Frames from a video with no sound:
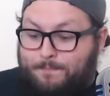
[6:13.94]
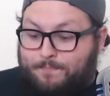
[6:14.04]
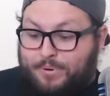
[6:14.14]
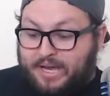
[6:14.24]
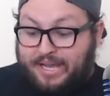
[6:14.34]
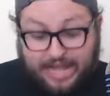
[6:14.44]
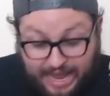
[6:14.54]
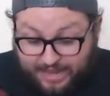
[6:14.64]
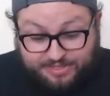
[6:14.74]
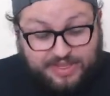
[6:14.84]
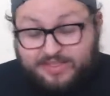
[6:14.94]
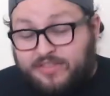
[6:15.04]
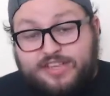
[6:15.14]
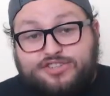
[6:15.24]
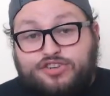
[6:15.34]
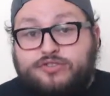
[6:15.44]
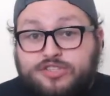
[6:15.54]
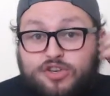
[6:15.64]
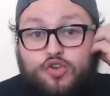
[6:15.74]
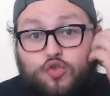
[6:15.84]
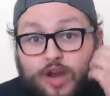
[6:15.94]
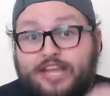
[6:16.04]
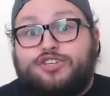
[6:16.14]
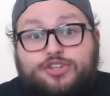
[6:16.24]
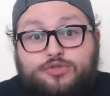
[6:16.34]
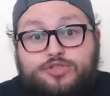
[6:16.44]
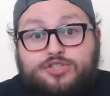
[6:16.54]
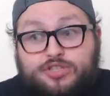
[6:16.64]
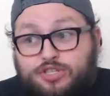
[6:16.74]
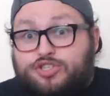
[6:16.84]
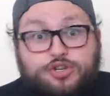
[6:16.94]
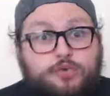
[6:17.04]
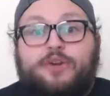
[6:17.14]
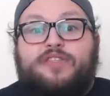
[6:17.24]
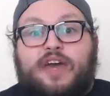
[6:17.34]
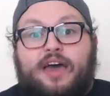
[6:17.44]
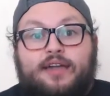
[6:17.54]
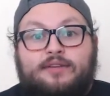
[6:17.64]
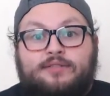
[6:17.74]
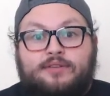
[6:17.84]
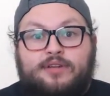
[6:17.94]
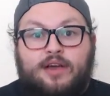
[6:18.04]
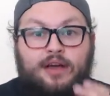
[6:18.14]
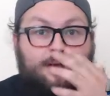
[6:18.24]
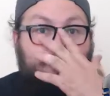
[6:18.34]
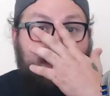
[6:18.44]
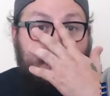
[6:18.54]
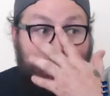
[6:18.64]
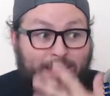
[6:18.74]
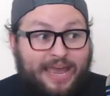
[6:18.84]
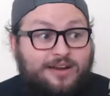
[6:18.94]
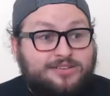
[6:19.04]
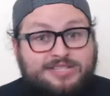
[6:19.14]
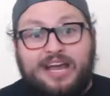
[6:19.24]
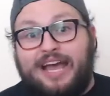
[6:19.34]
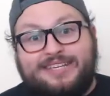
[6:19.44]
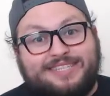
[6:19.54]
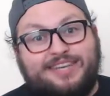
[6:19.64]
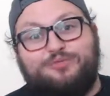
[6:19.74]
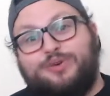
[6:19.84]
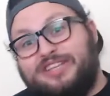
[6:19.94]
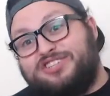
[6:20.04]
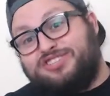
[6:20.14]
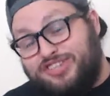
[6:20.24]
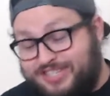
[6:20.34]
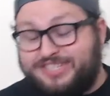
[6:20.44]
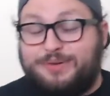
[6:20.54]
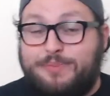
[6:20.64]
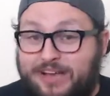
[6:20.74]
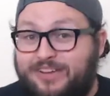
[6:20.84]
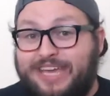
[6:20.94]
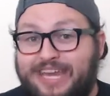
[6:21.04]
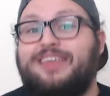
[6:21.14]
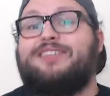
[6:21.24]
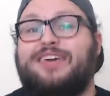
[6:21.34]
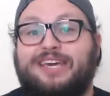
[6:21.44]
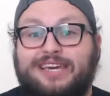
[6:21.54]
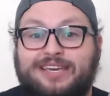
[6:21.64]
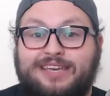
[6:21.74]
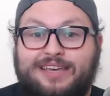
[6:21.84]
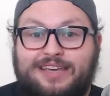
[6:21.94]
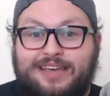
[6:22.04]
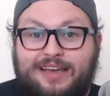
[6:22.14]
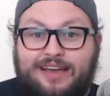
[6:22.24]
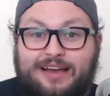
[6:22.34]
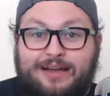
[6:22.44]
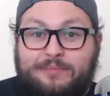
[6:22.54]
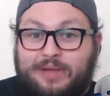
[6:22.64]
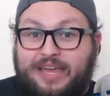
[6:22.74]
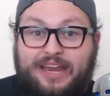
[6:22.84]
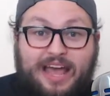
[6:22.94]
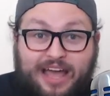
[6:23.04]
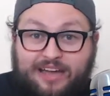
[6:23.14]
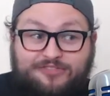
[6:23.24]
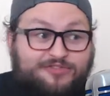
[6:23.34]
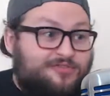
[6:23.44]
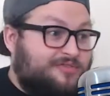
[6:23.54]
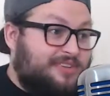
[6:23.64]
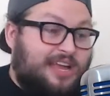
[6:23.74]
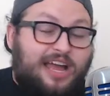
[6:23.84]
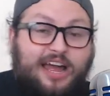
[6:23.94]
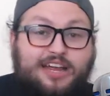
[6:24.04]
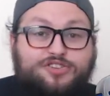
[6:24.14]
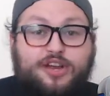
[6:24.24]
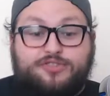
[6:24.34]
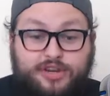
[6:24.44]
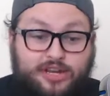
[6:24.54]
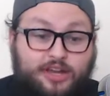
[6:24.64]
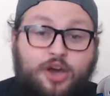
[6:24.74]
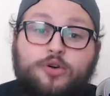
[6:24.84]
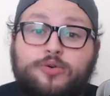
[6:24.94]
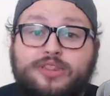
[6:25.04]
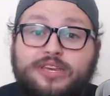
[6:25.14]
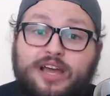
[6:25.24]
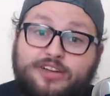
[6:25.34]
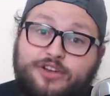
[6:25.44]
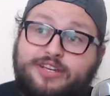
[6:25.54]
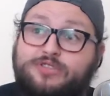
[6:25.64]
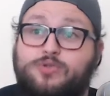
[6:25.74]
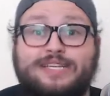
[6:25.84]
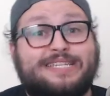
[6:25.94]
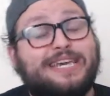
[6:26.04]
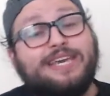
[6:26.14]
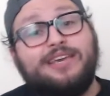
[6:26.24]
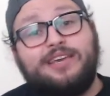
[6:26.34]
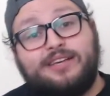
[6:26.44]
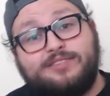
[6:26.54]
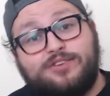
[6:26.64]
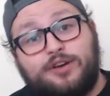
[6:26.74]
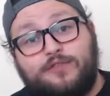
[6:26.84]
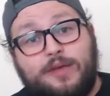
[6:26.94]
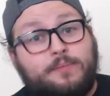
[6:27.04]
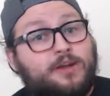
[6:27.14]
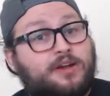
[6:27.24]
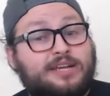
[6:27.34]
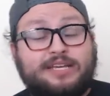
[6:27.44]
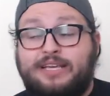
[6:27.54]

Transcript: But I think that this juice is a great juice to do with that. It pairs nicely with just about anything. And I tried drinking a Coke with it. I drank sweet tea and started vaping on it.